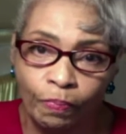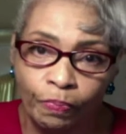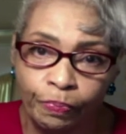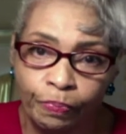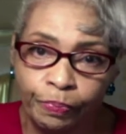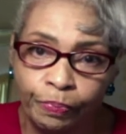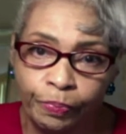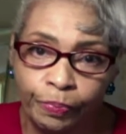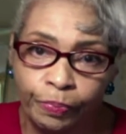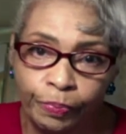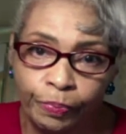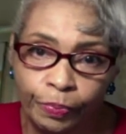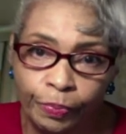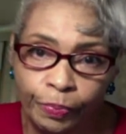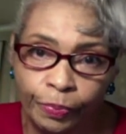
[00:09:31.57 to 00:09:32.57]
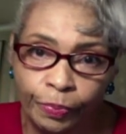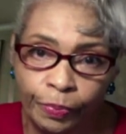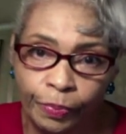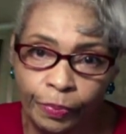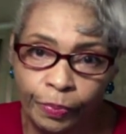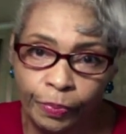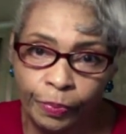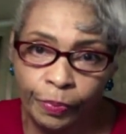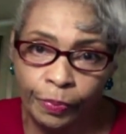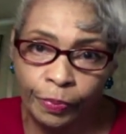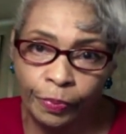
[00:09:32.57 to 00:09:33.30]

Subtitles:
Nobody speaks.